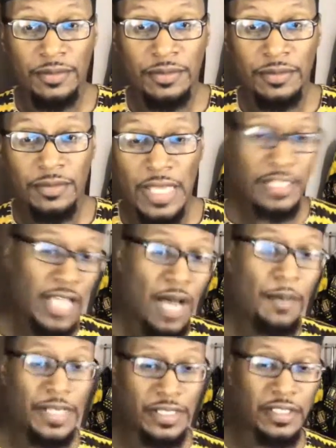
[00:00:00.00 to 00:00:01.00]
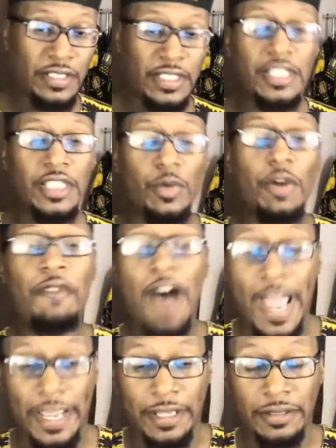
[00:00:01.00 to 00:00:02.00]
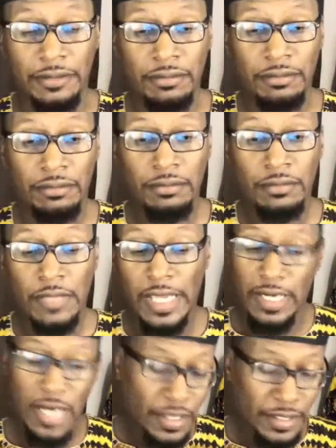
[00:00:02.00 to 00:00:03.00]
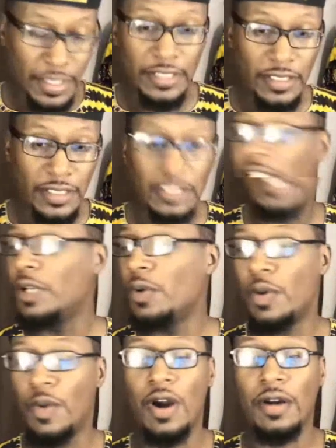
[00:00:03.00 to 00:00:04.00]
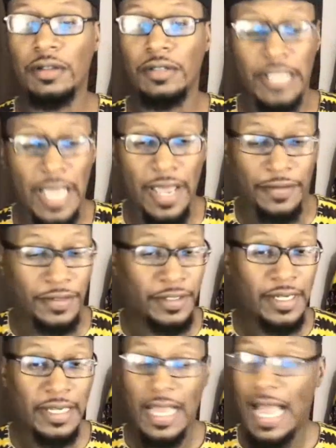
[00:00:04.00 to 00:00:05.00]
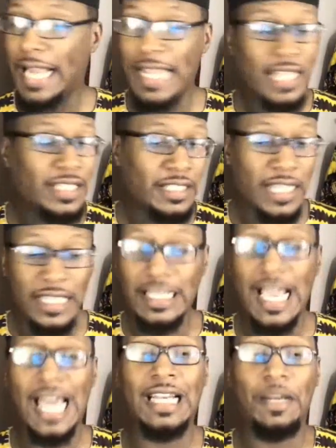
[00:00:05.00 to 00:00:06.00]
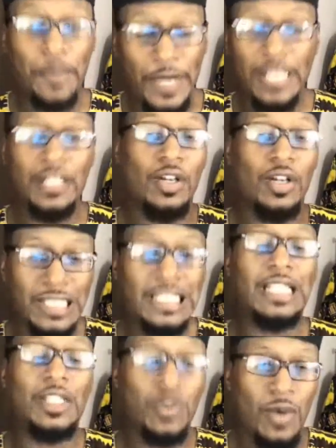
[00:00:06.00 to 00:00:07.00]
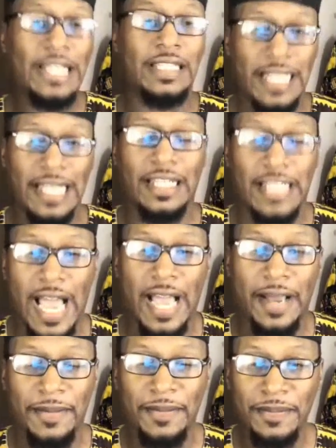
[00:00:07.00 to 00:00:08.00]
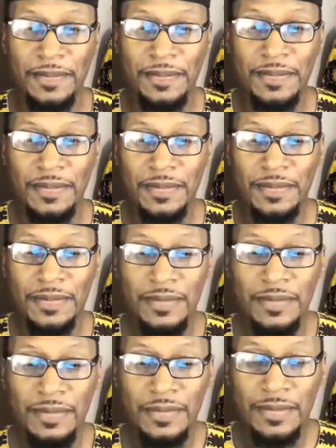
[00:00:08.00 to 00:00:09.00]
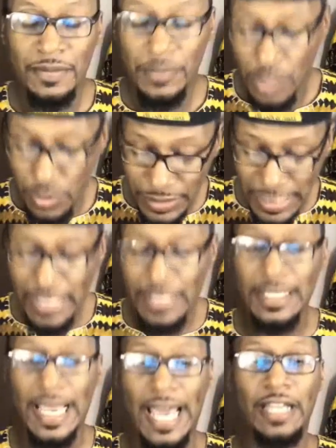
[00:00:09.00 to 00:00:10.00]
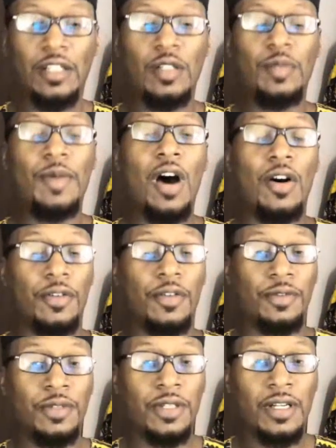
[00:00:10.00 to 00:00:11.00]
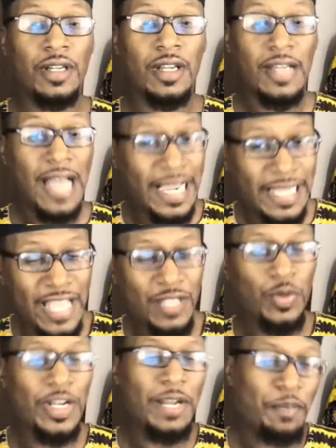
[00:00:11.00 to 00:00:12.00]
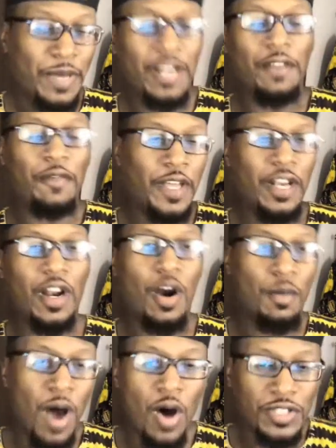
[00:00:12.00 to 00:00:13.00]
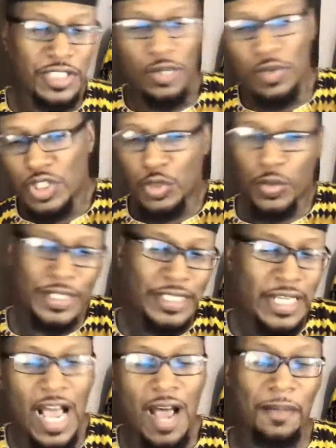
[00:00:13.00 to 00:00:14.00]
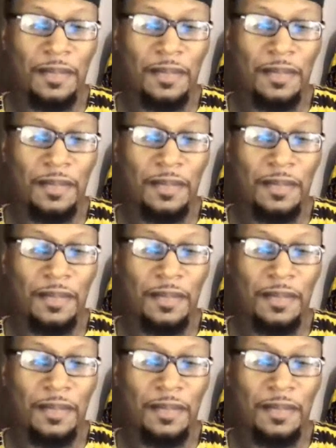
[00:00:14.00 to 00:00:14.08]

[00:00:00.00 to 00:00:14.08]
In some instances, she would fight. In other instances, she would work together. I guess it just kind of depended on the situation at the time. So she decided to do both. I guess when it benefited her most, she would switch it up.